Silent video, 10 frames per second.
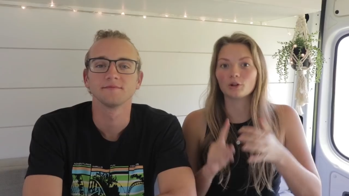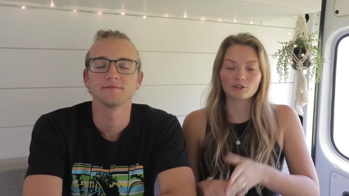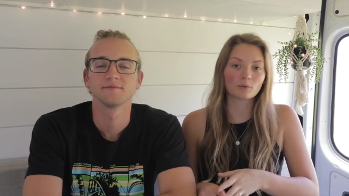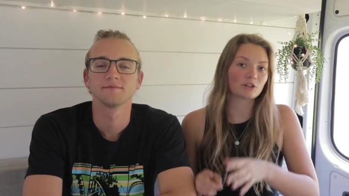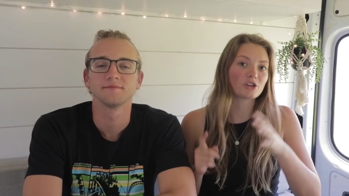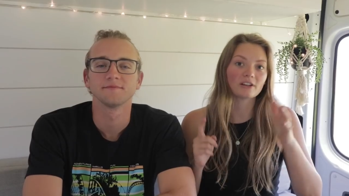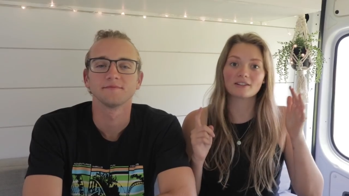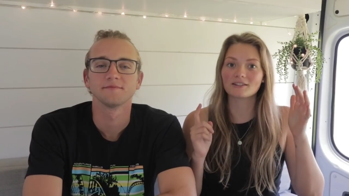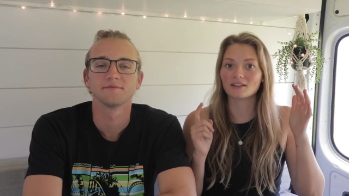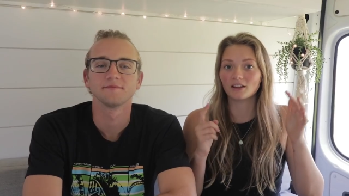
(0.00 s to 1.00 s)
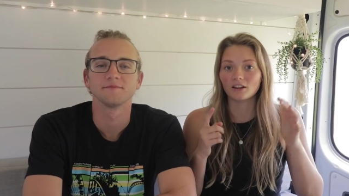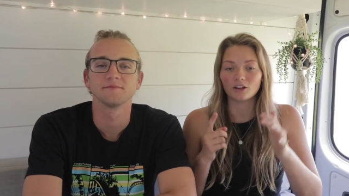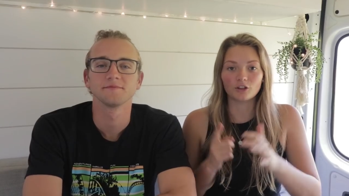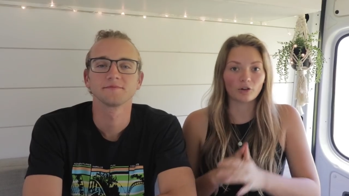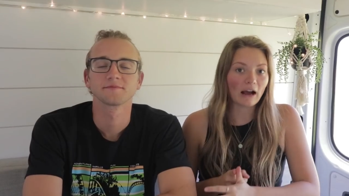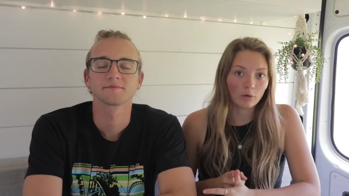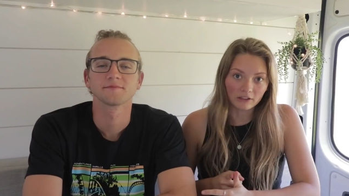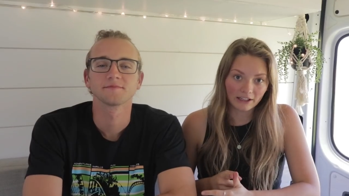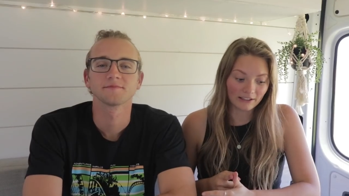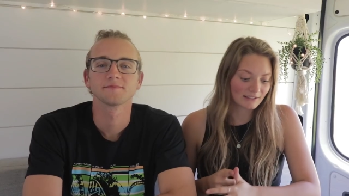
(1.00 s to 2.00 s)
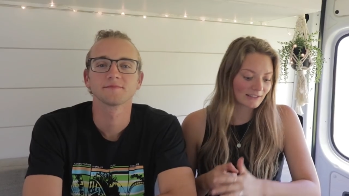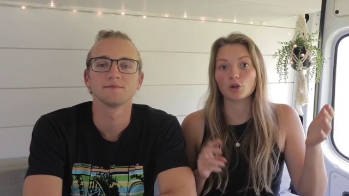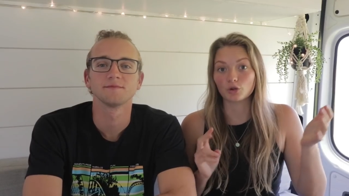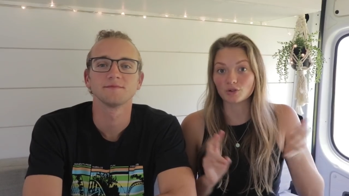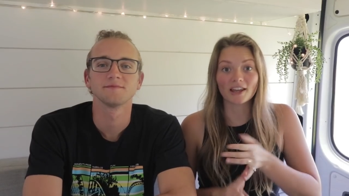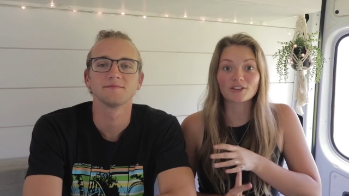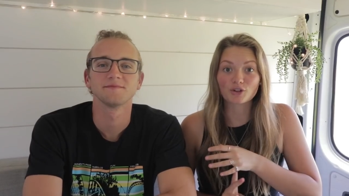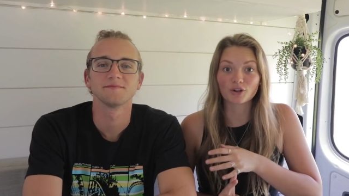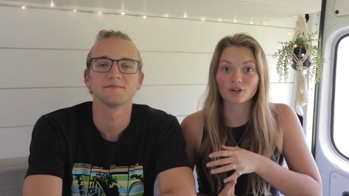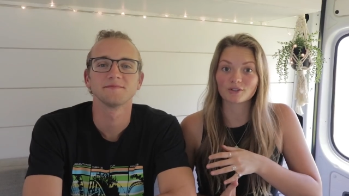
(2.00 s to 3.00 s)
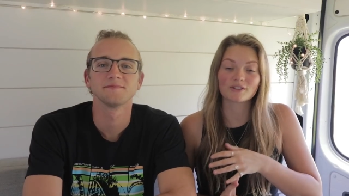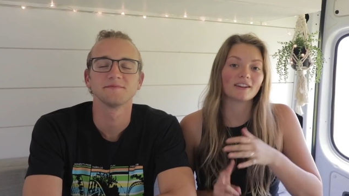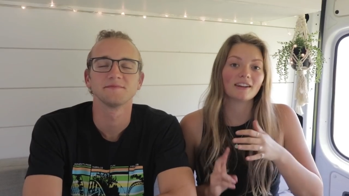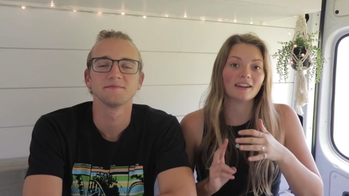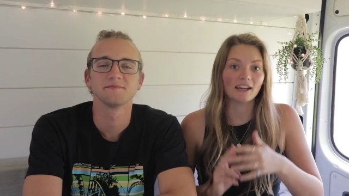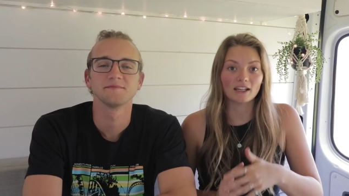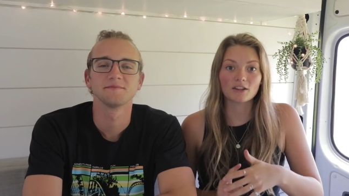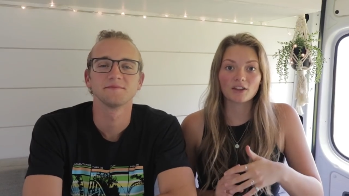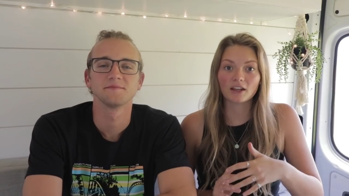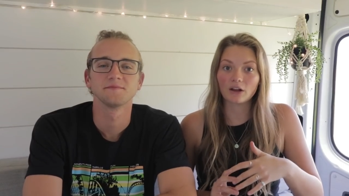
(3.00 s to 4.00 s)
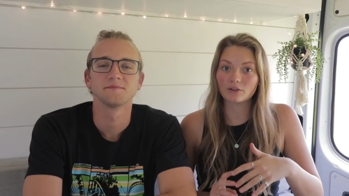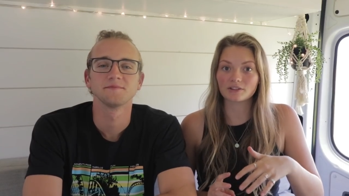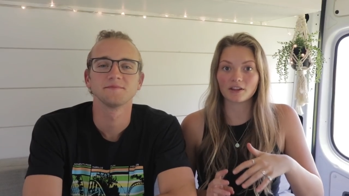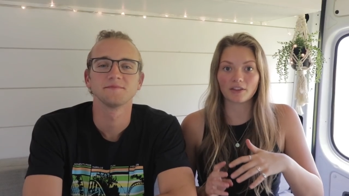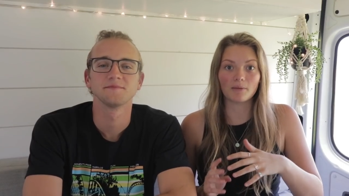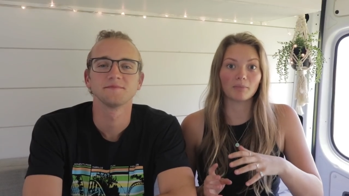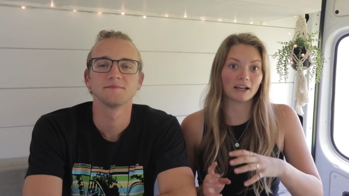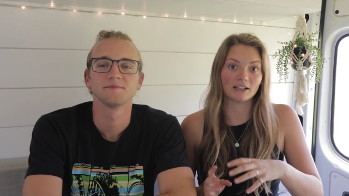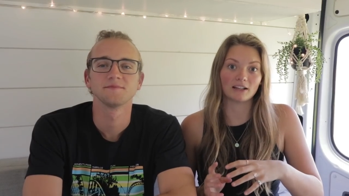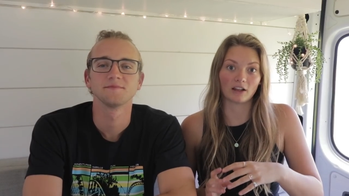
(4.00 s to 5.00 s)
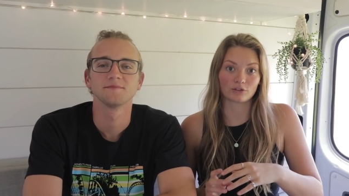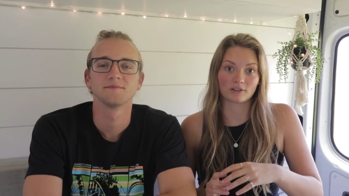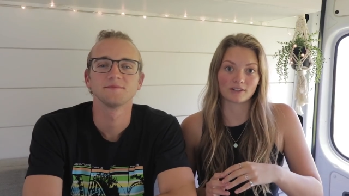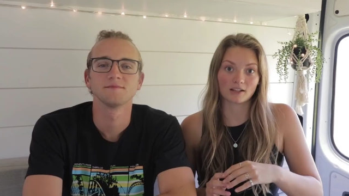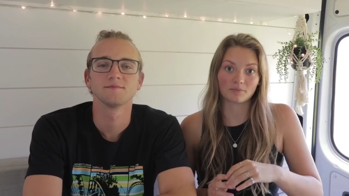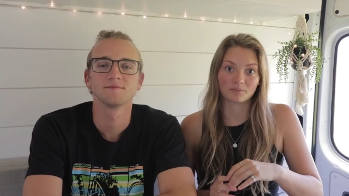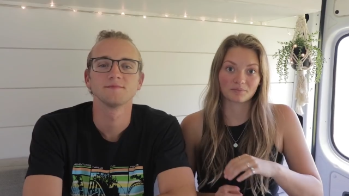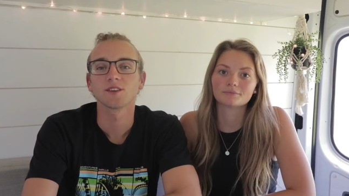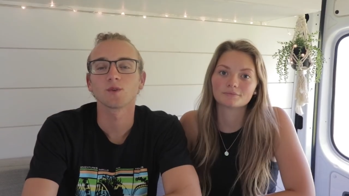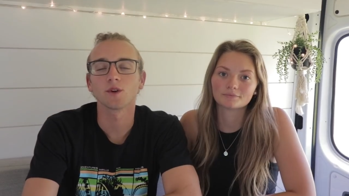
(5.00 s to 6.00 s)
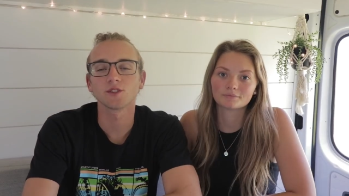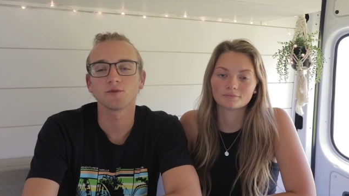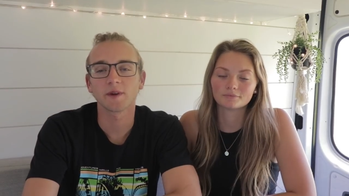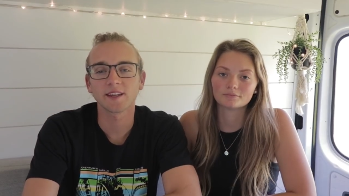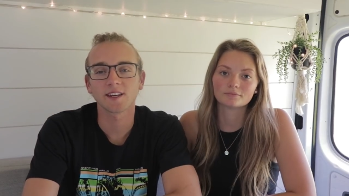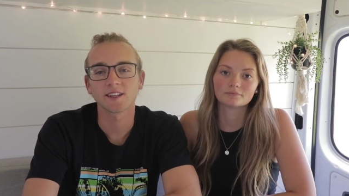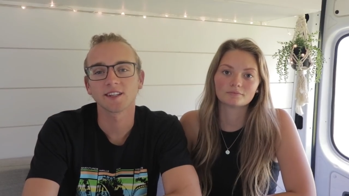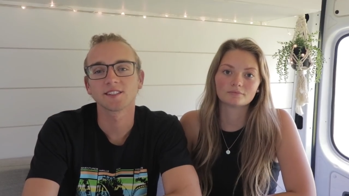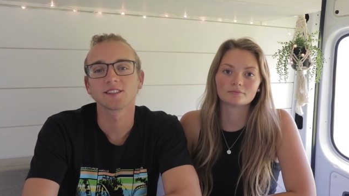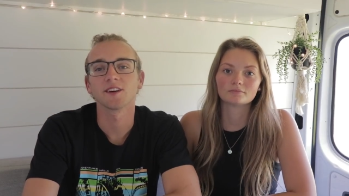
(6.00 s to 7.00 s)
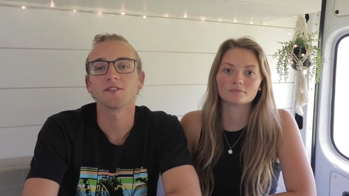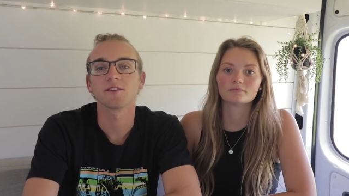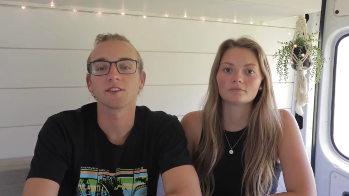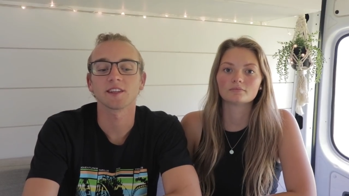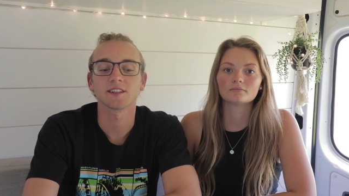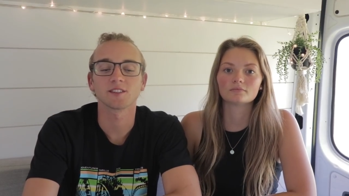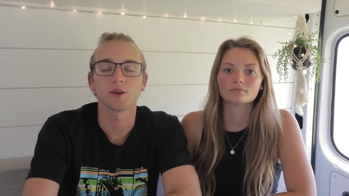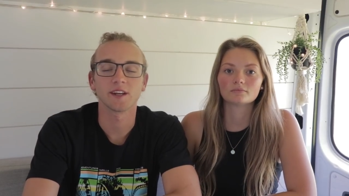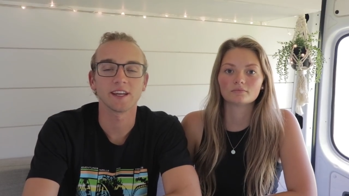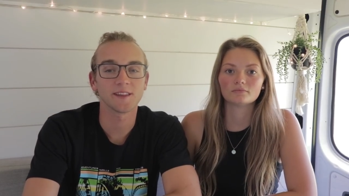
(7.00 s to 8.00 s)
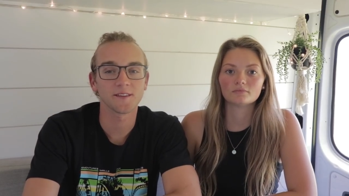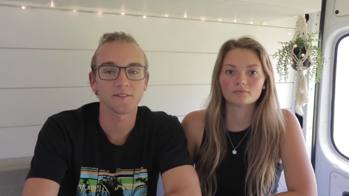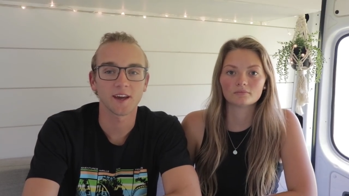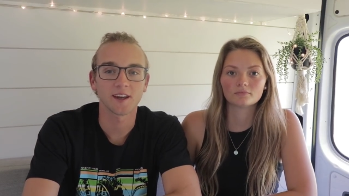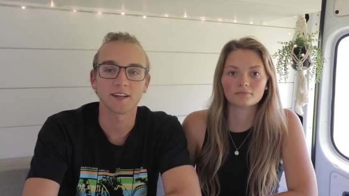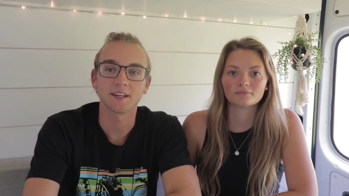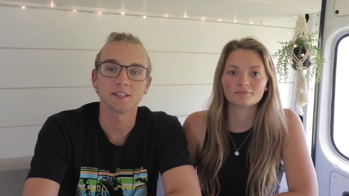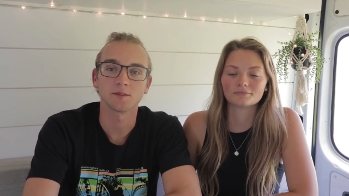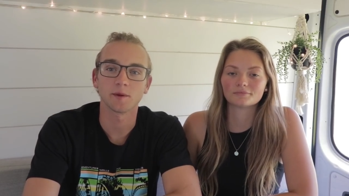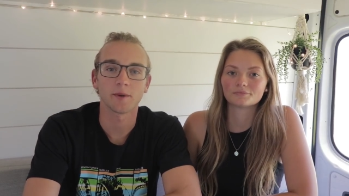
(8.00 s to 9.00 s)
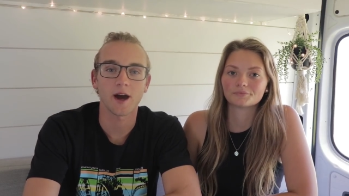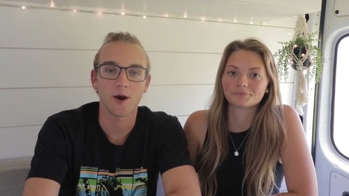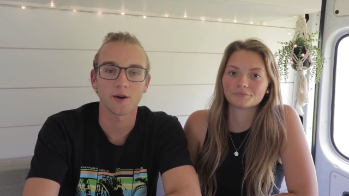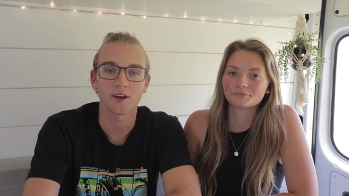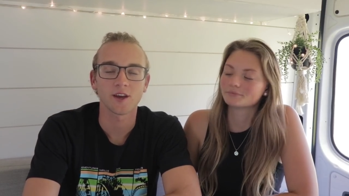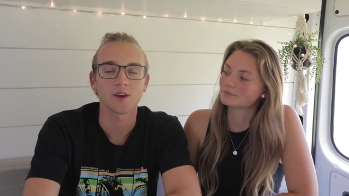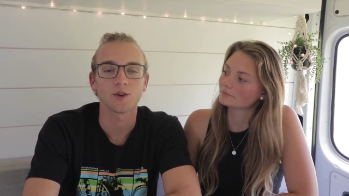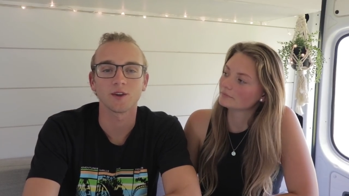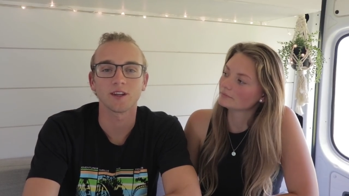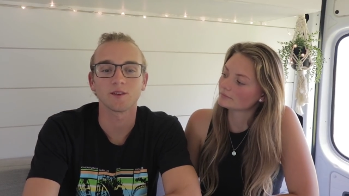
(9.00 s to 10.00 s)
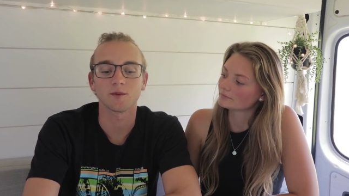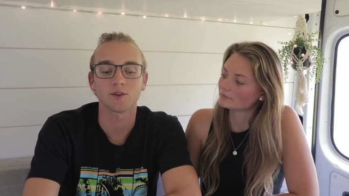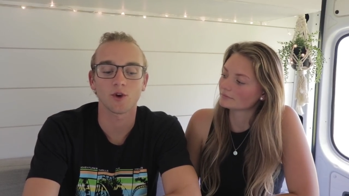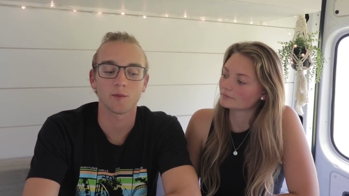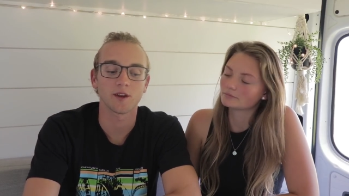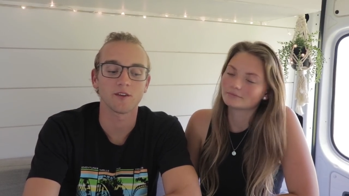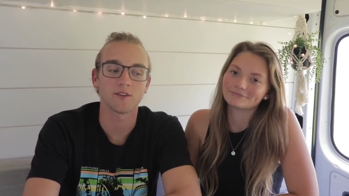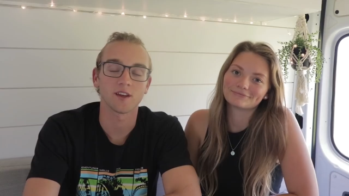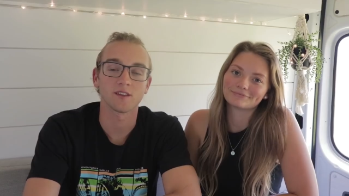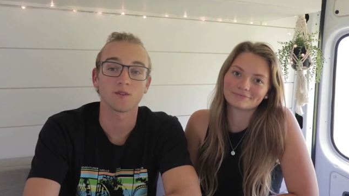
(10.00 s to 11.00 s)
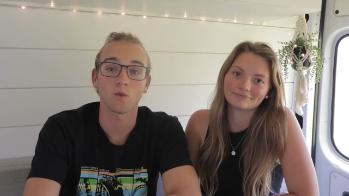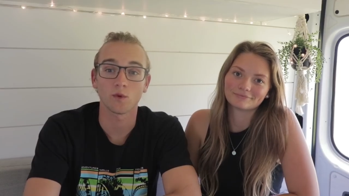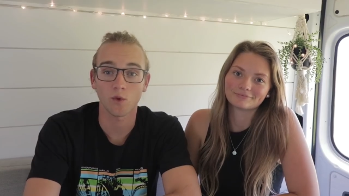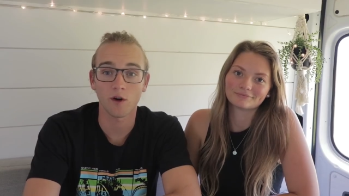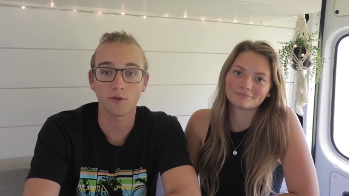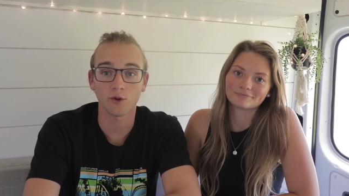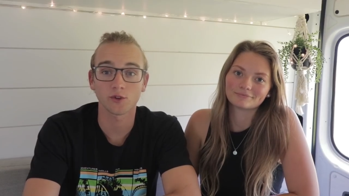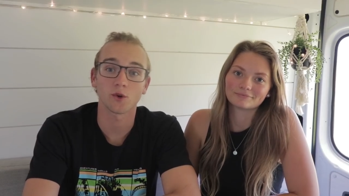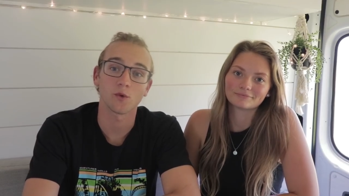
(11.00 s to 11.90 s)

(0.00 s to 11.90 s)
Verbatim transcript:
Speaker 1: your switches, your outlets, your sensors, anything else that might need electricity.
Speaker 2: So once you've made that list of everything that's going in the van and needs to be powered, you need to determine if it is 12 volt